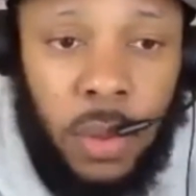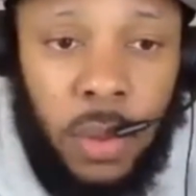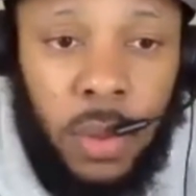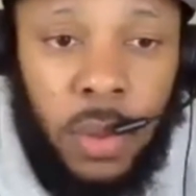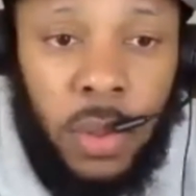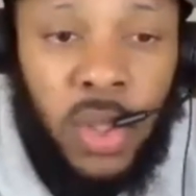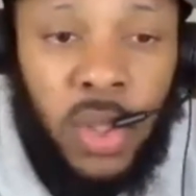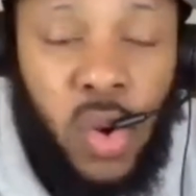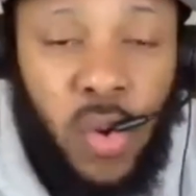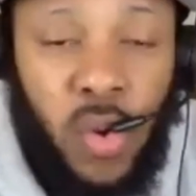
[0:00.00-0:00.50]

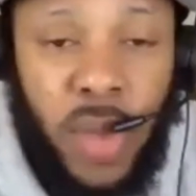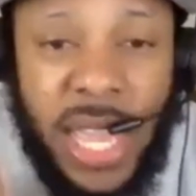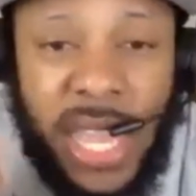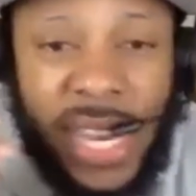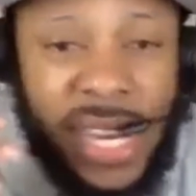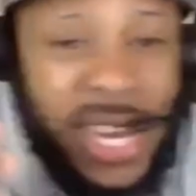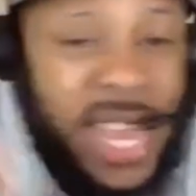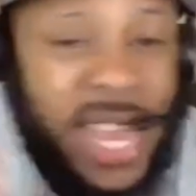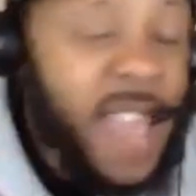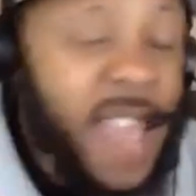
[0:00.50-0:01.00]
Two
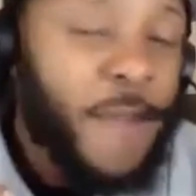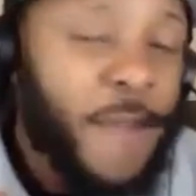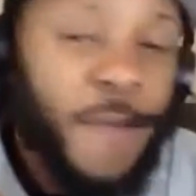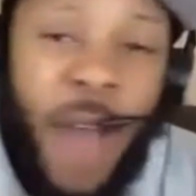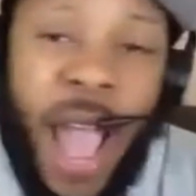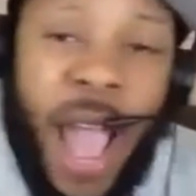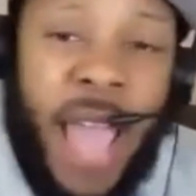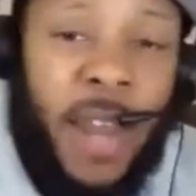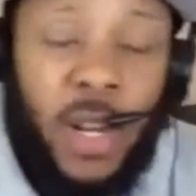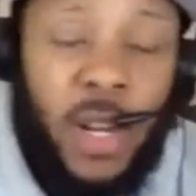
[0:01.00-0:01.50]
elite
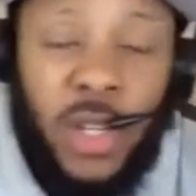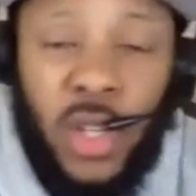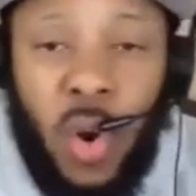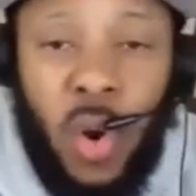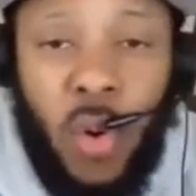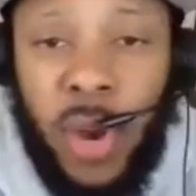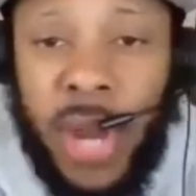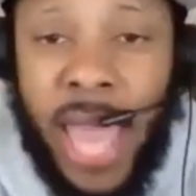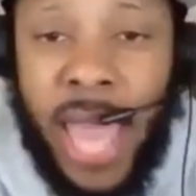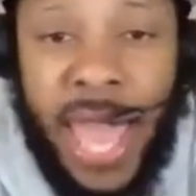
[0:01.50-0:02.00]
fighters
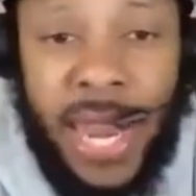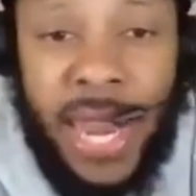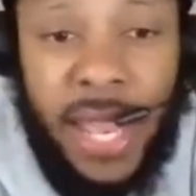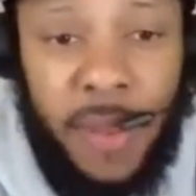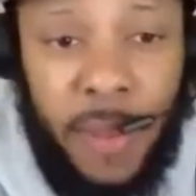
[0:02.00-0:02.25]
going at it.